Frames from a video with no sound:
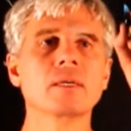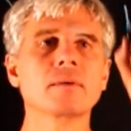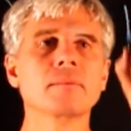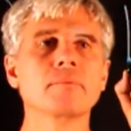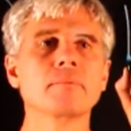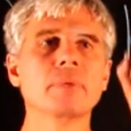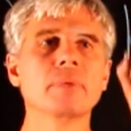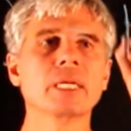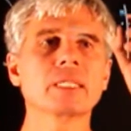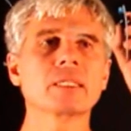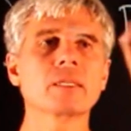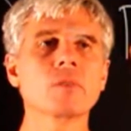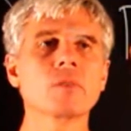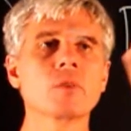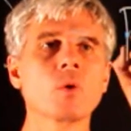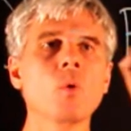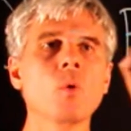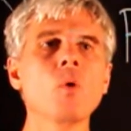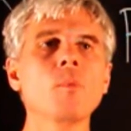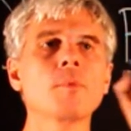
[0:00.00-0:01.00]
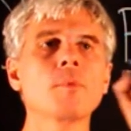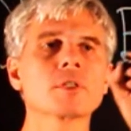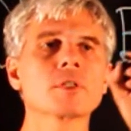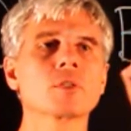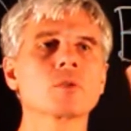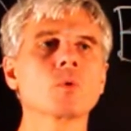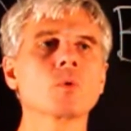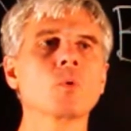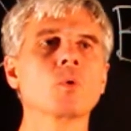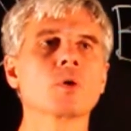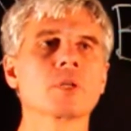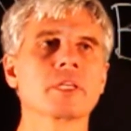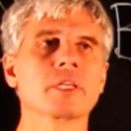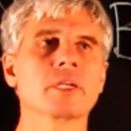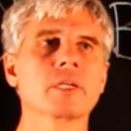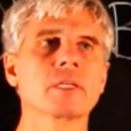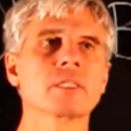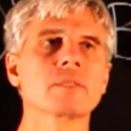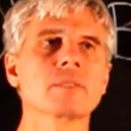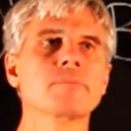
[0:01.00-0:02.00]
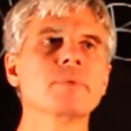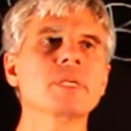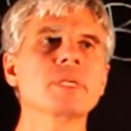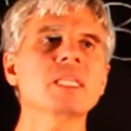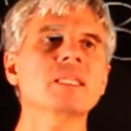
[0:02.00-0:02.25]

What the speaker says: but in the opposite order. It's B